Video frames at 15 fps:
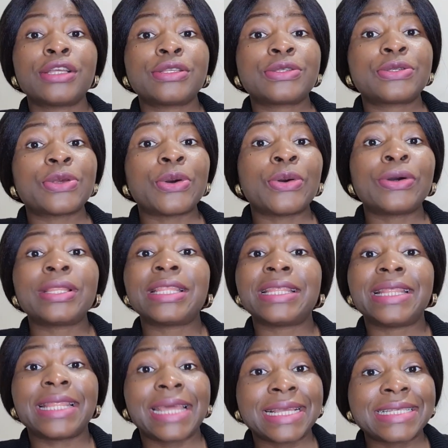So the
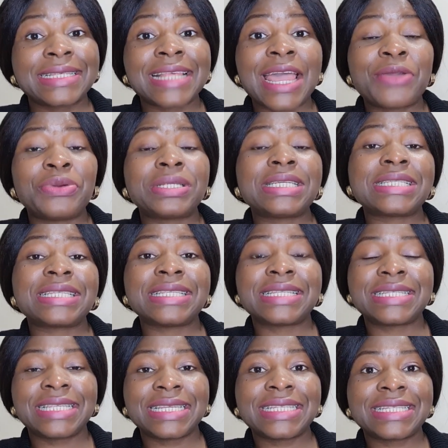next sign, which is the
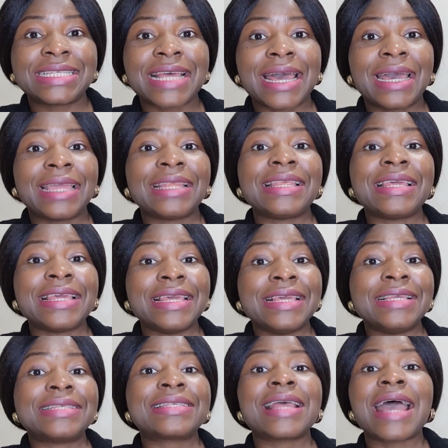sixth sign,
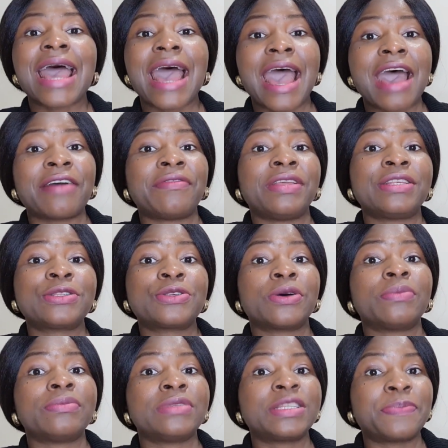is having
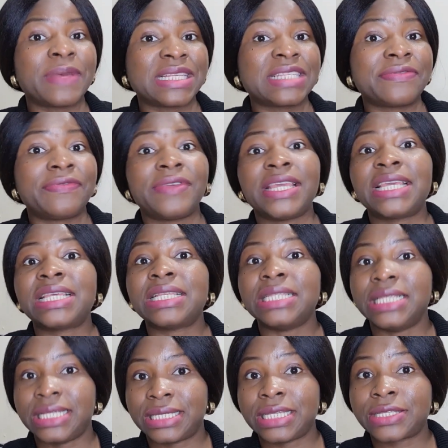some specific
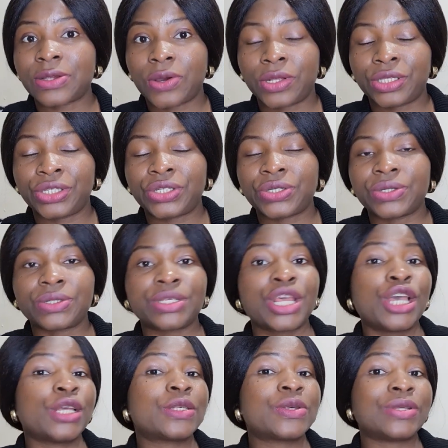disease conditions.
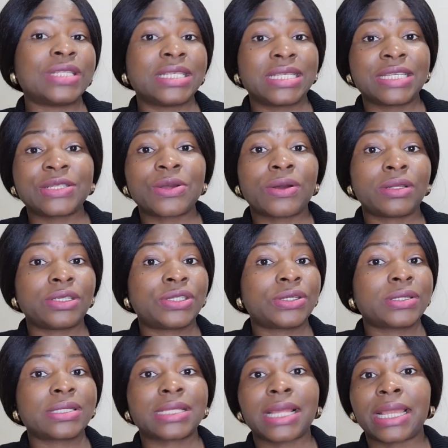So disease
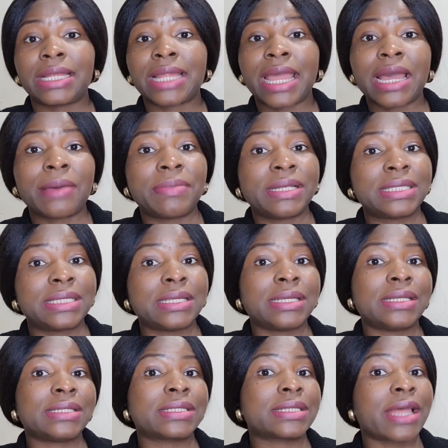conditions like
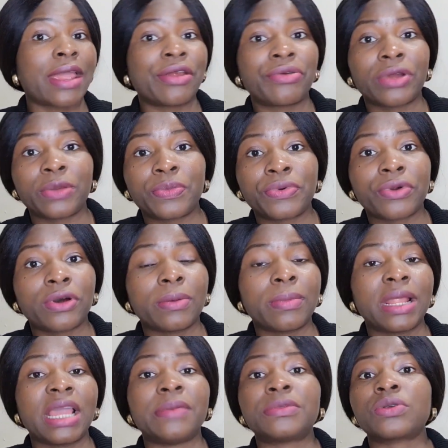diabetes, thyroid
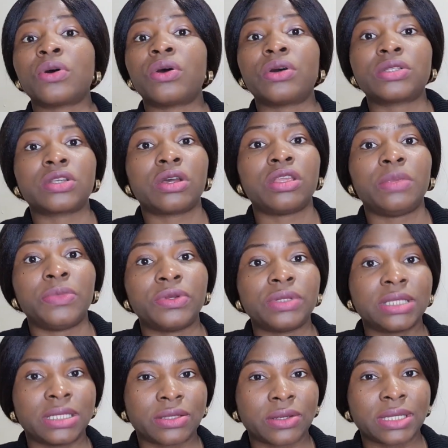problems, or
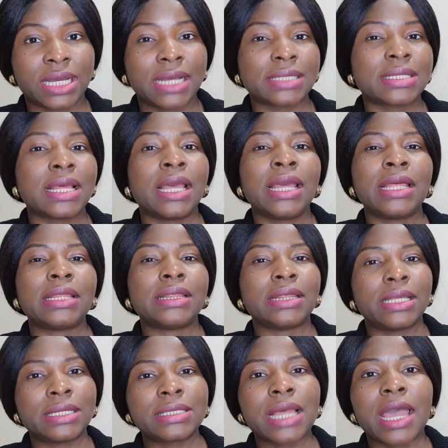autoimmune disorders.
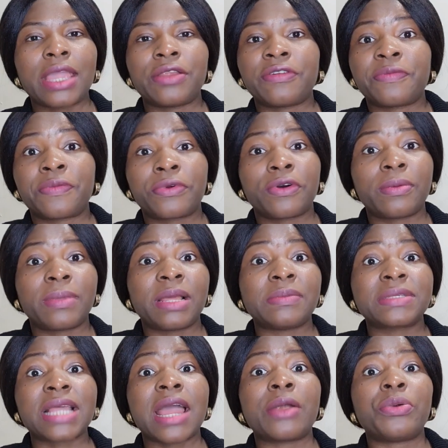These kind of
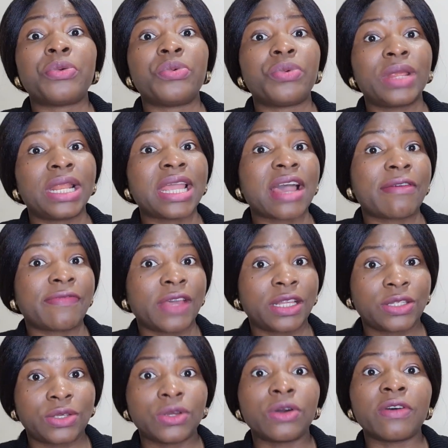problems can really
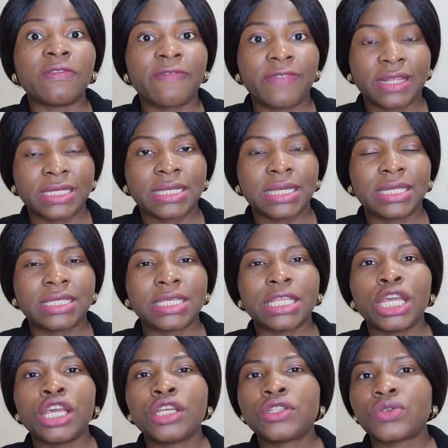affect your fertility.
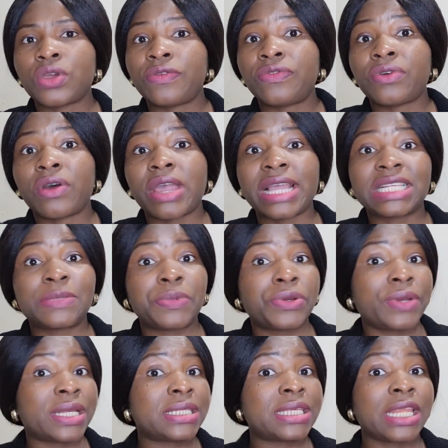So if you're
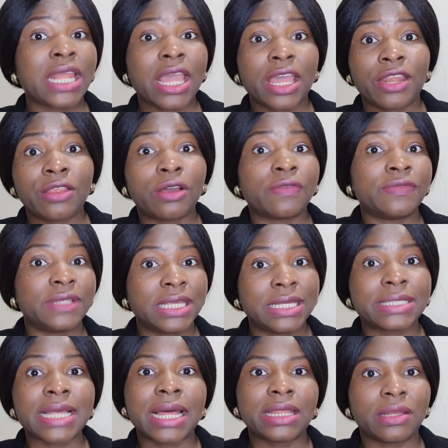experiencing any of
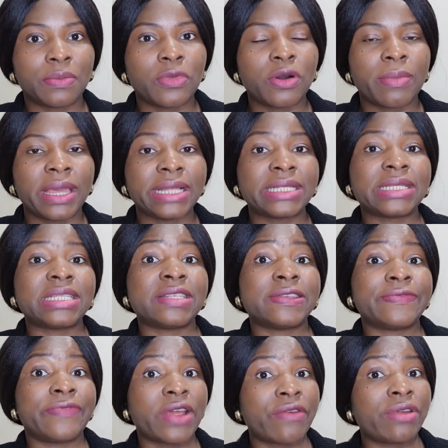these at the moment, it
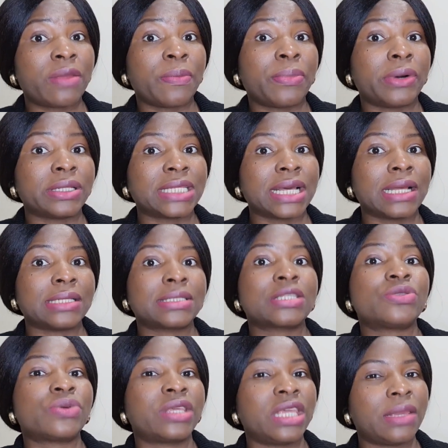is very important
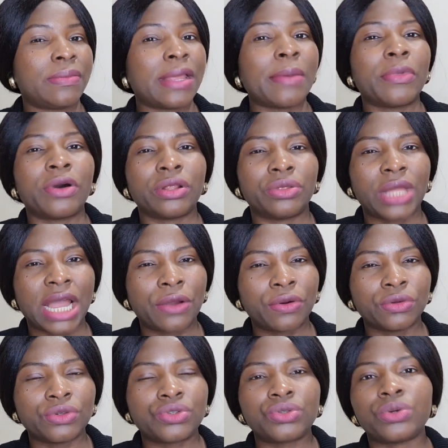to keep them under
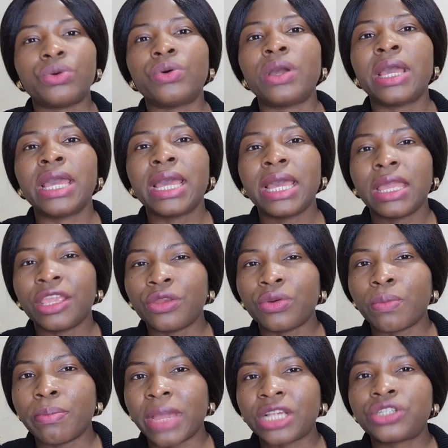control.
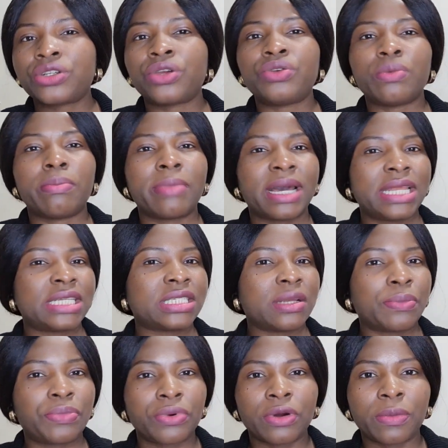Make sure you manage
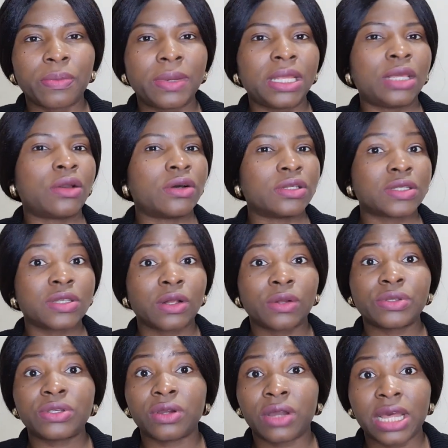them properly,
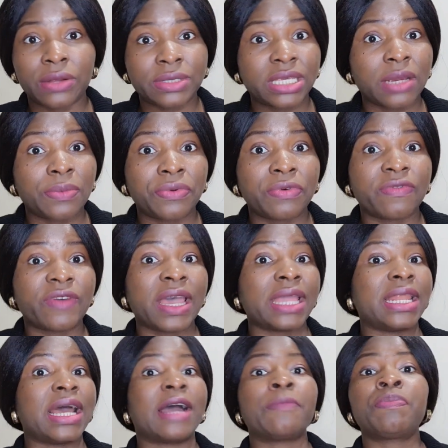consult your healthcare
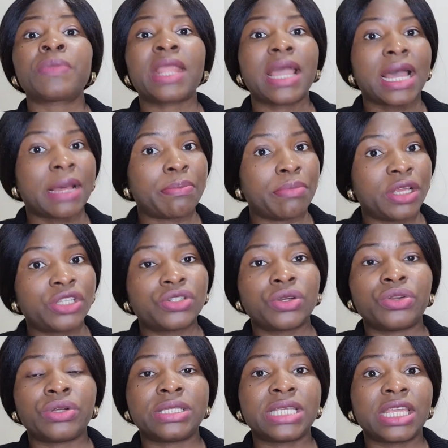provider, and make sure
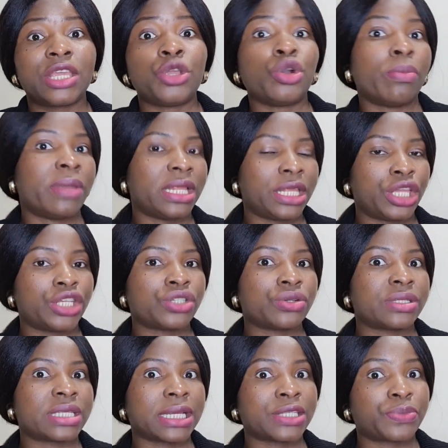you're taking your
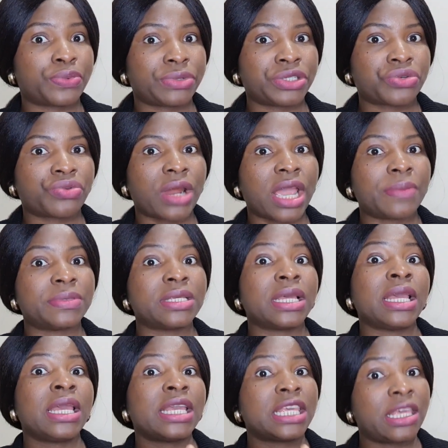medications as prescribed.
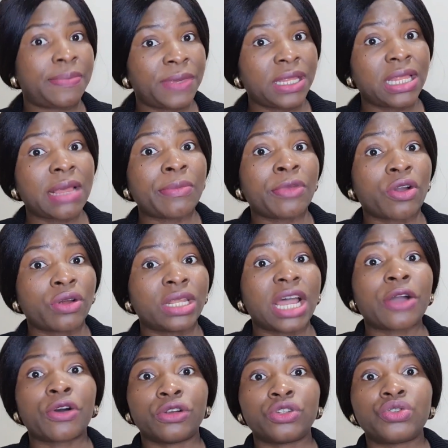Keeping them under
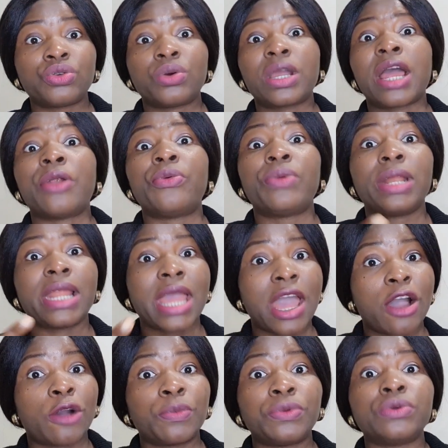control can really
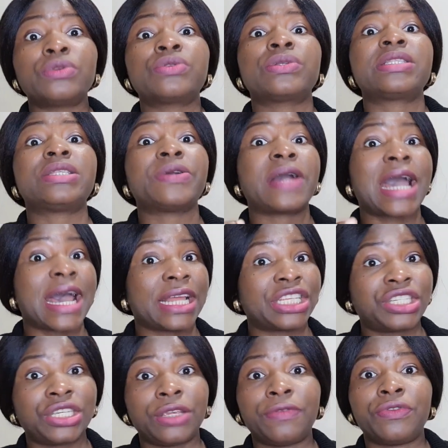help you to still
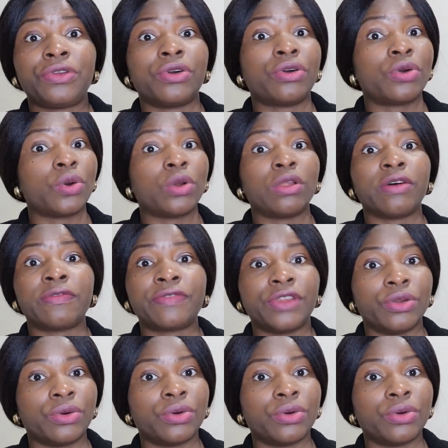achieve your goal of,